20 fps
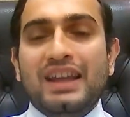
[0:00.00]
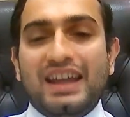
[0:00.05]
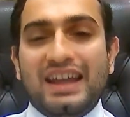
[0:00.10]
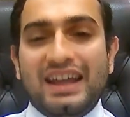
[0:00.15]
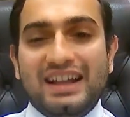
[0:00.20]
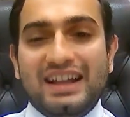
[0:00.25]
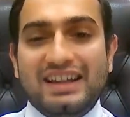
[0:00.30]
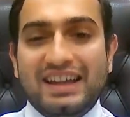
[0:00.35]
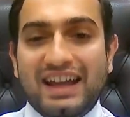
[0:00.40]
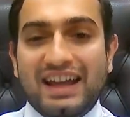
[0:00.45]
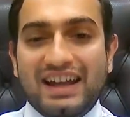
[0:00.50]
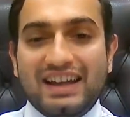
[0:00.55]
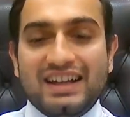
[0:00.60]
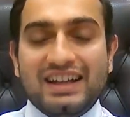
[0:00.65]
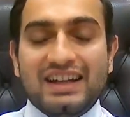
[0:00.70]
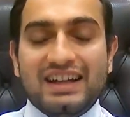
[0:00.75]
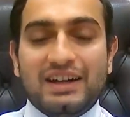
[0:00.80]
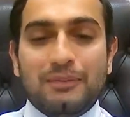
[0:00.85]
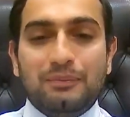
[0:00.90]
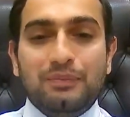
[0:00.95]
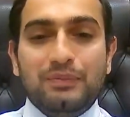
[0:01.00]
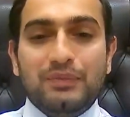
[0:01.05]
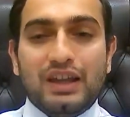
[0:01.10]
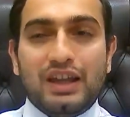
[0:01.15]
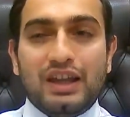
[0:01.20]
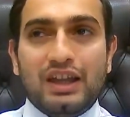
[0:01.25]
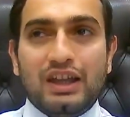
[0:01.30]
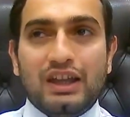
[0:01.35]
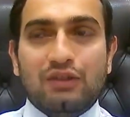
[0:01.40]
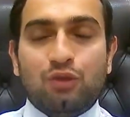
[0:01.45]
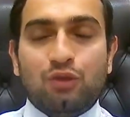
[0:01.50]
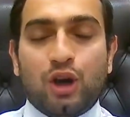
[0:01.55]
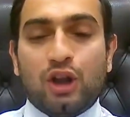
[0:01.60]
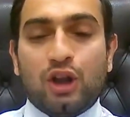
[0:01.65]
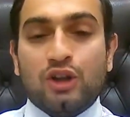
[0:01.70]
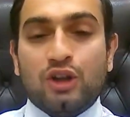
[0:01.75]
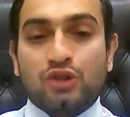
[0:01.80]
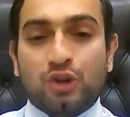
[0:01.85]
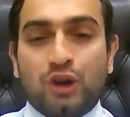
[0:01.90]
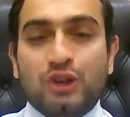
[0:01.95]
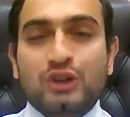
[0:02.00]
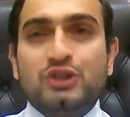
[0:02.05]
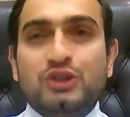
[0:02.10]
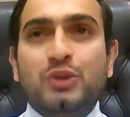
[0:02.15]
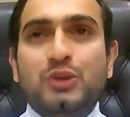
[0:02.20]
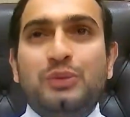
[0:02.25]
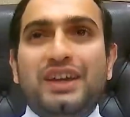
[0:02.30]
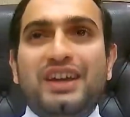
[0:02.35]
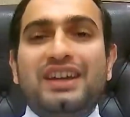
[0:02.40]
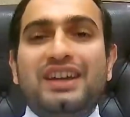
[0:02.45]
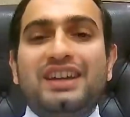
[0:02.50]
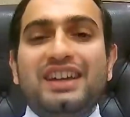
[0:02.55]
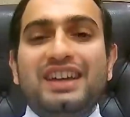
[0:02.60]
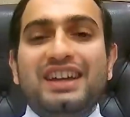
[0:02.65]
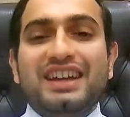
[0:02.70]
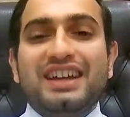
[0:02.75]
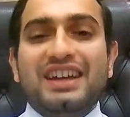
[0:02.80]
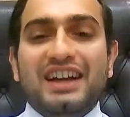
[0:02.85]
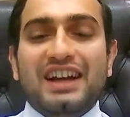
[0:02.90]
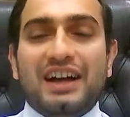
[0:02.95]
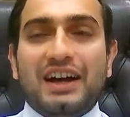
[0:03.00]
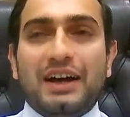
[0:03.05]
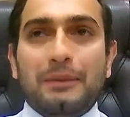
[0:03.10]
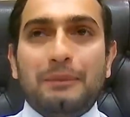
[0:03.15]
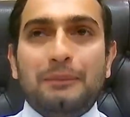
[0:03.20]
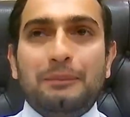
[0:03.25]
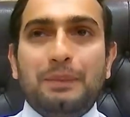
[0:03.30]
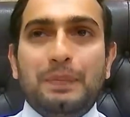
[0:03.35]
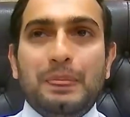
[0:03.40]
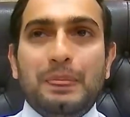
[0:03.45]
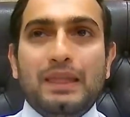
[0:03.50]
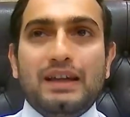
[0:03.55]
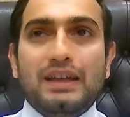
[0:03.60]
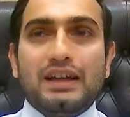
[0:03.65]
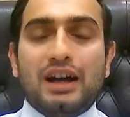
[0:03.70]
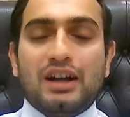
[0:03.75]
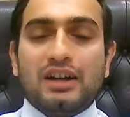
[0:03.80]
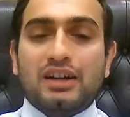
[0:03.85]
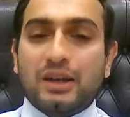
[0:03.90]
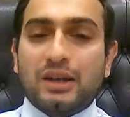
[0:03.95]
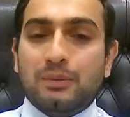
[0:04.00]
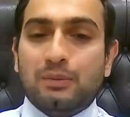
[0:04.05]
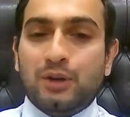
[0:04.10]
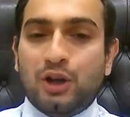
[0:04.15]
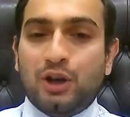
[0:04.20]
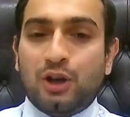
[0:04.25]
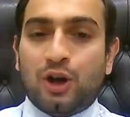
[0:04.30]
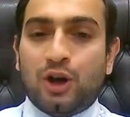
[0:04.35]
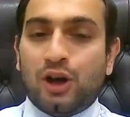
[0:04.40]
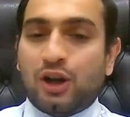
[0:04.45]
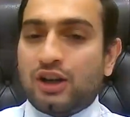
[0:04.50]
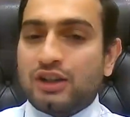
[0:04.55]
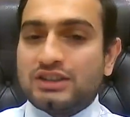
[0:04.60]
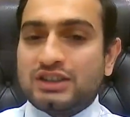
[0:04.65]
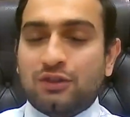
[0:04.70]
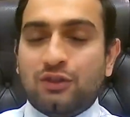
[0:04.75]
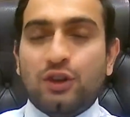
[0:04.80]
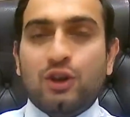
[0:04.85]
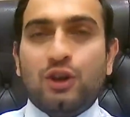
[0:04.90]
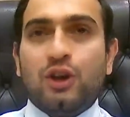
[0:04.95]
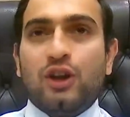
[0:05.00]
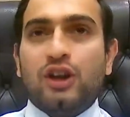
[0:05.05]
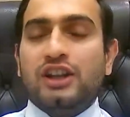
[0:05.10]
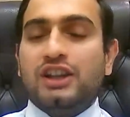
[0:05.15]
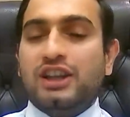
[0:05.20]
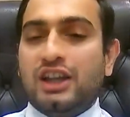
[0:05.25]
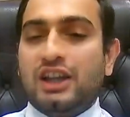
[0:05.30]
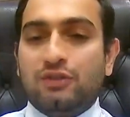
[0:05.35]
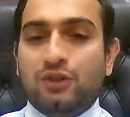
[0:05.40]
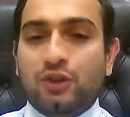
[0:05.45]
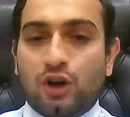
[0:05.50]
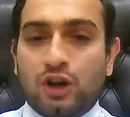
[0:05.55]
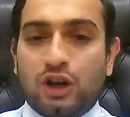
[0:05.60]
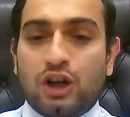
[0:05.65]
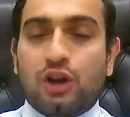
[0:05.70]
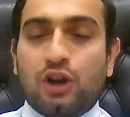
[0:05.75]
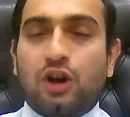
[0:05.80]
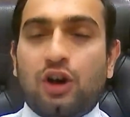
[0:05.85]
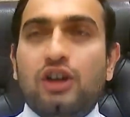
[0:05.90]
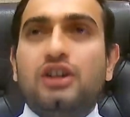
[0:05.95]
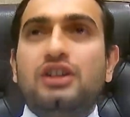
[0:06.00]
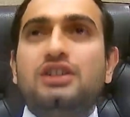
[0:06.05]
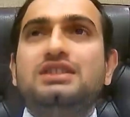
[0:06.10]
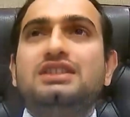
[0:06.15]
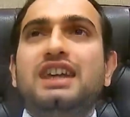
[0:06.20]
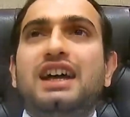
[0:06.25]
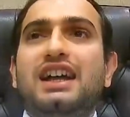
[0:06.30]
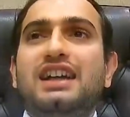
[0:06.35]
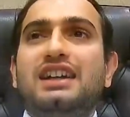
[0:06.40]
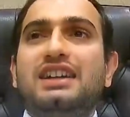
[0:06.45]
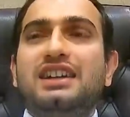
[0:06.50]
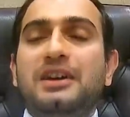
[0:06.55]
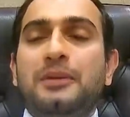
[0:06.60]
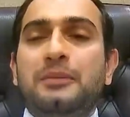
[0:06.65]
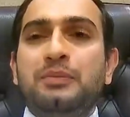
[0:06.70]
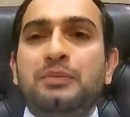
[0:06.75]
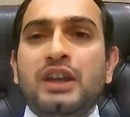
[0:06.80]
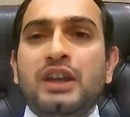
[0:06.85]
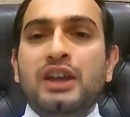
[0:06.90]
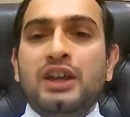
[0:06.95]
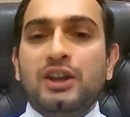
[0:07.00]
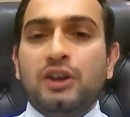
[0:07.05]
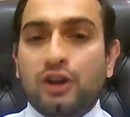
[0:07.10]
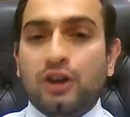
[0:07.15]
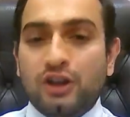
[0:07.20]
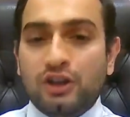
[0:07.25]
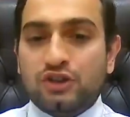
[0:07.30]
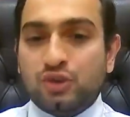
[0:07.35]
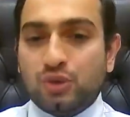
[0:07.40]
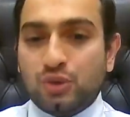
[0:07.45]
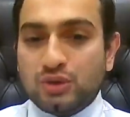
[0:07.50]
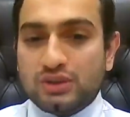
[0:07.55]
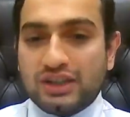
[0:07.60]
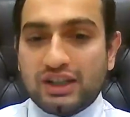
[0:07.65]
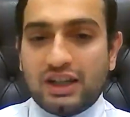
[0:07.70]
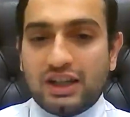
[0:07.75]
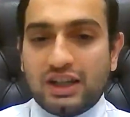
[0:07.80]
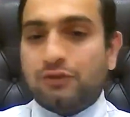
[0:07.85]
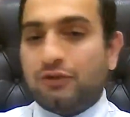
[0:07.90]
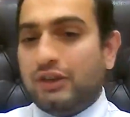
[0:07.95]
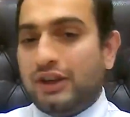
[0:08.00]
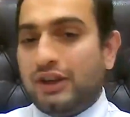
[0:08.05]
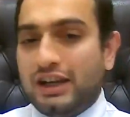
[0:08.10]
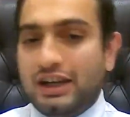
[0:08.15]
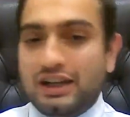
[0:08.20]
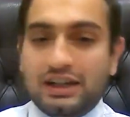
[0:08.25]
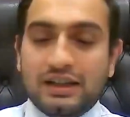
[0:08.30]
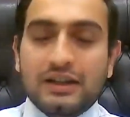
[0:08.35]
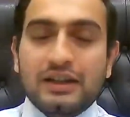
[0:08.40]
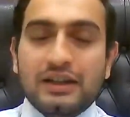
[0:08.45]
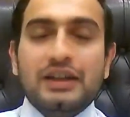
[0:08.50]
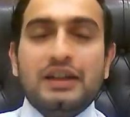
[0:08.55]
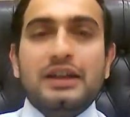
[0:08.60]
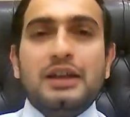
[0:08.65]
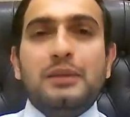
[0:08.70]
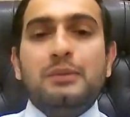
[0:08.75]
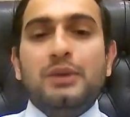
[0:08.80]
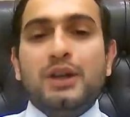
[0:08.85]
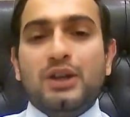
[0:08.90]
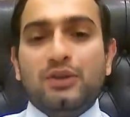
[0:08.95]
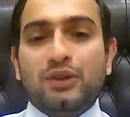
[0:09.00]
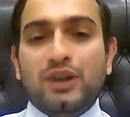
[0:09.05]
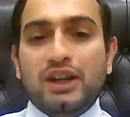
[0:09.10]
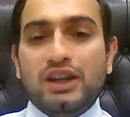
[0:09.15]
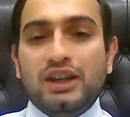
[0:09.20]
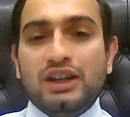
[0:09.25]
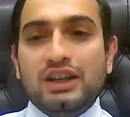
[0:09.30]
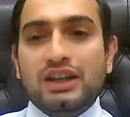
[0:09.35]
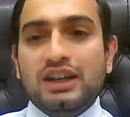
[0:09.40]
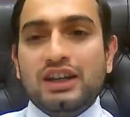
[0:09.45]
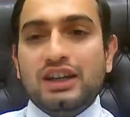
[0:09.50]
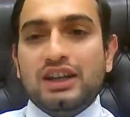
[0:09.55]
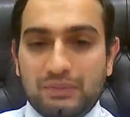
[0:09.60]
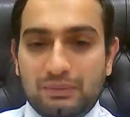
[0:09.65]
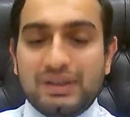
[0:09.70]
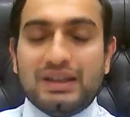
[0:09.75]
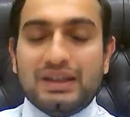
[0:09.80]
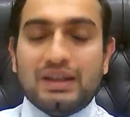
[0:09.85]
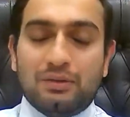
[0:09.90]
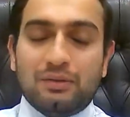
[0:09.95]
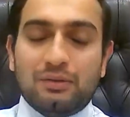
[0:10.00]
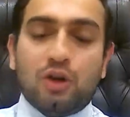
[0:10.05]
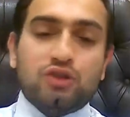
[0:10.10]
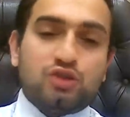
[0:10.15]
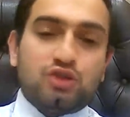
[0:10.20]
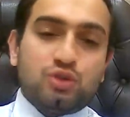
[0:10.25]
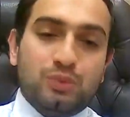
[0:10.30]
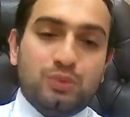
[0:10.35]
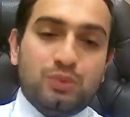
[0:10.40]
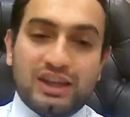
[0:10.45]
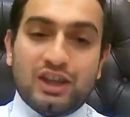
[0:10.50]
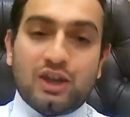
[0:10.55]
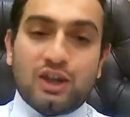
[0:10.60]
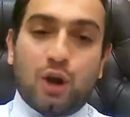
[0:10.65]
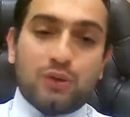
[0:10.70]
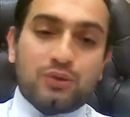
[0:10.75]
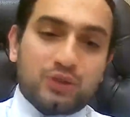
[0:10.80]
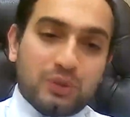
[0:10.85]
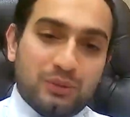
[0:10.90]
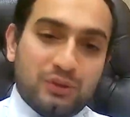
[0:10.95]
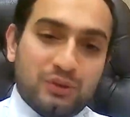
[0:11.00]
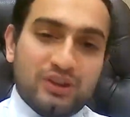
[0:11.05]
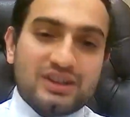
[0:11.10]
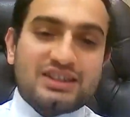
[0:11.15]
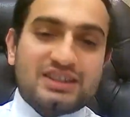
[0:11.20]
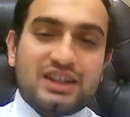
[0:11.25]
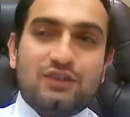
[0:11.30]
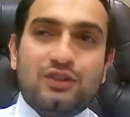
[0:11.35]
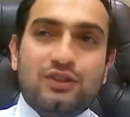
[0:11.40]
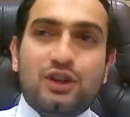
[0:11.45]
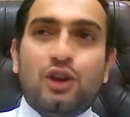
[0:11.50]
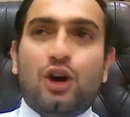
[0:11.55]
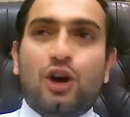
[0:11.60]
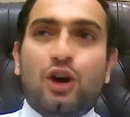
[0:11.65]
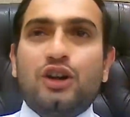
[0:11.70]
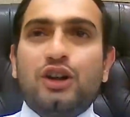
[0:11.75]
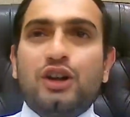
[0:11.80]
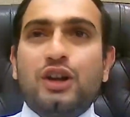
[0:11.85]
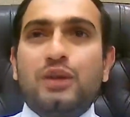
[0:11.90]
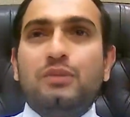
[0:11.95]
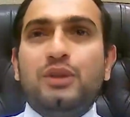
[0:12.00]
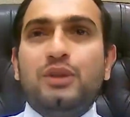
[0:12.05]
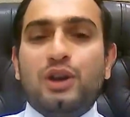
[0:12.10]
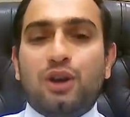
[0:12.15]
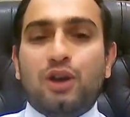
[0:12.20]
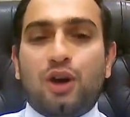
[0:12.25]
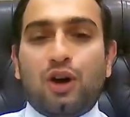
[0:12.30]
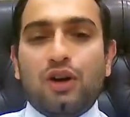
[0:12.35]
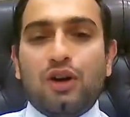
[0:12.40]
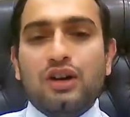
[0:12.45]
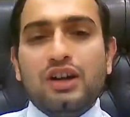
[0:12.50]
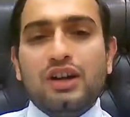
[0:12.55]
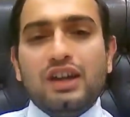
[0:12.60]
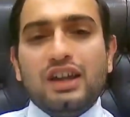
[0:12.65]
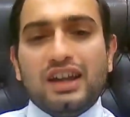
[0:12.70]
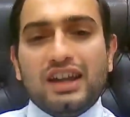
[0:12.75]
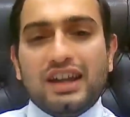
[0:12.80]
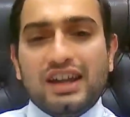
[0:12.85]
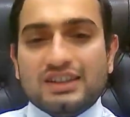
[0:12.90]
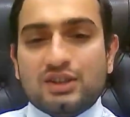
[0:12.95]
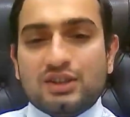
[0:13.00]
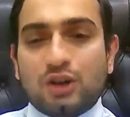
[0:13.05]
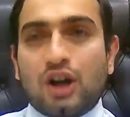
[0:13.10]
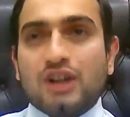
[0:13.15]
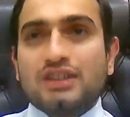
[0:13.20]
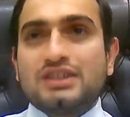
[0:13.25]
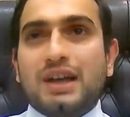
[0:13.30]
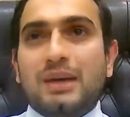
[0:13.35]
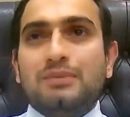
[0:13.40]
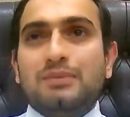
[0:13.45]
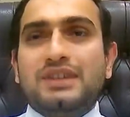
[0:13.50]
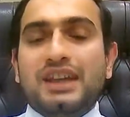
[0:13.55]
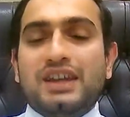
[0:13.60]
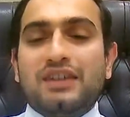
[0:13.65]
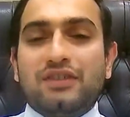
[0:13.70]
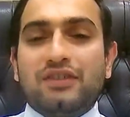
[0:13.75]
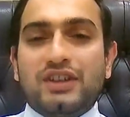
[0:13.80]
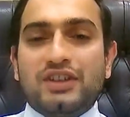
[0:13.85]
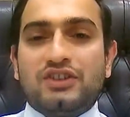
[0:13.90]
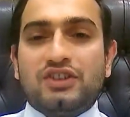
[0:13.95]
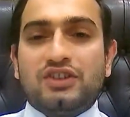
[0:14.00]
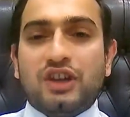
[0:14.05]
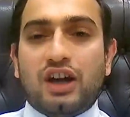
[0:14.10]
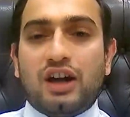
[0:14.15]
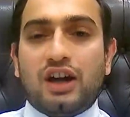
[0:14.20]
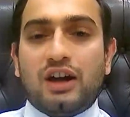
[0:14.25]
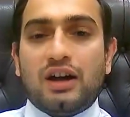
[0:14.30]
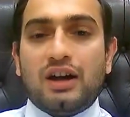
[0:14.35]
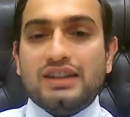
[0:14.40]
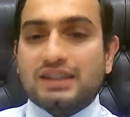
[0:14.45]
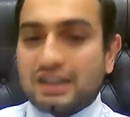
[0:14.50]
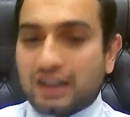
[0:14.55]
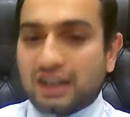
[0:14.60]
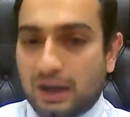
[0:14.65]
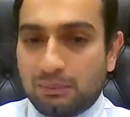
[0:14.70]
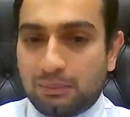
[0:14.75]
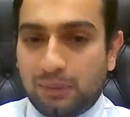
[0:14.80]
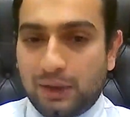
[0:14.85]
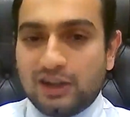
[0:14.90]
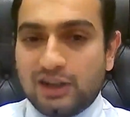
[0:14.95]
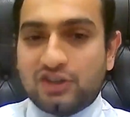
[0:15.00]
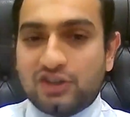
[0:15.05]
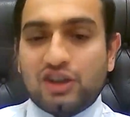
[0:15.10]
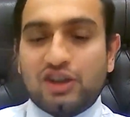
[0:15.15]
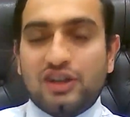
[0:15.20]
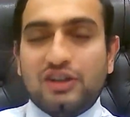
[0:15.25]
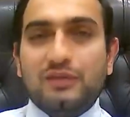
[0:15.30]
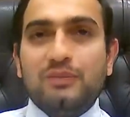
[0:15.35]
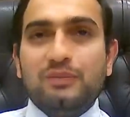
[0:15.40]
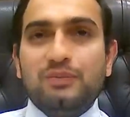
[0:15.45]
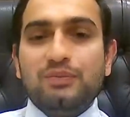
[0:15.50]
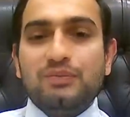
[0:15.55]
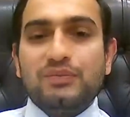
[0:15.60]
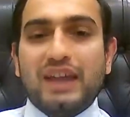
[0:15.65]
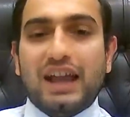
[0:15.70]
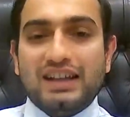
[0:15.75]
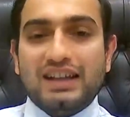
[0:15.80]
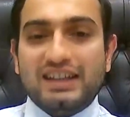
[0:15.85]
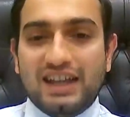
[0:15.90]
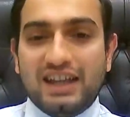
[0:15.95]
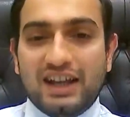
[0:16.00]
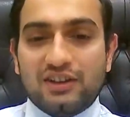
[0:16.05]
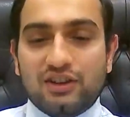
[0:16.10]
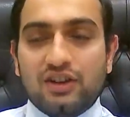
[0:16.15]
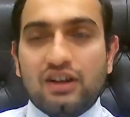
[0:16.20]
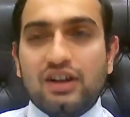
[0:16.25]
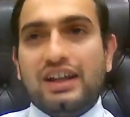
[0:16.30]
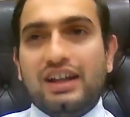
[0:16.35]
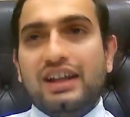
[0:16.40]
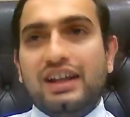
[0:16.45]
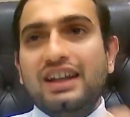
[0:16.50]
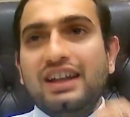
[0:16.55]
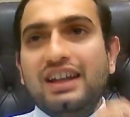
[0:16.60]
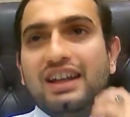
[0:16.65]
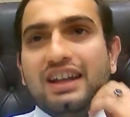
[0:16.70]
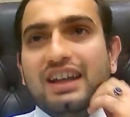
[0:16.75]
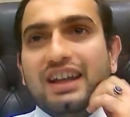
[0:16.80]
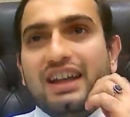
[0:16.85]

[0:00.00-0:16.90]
in the end, whatever choice you make, a criminal law or a civil law, Indian, we all are lawyers, and you're choosing a field to making an option between civil law or criminal law is not something which is a compulsion at the end of the day.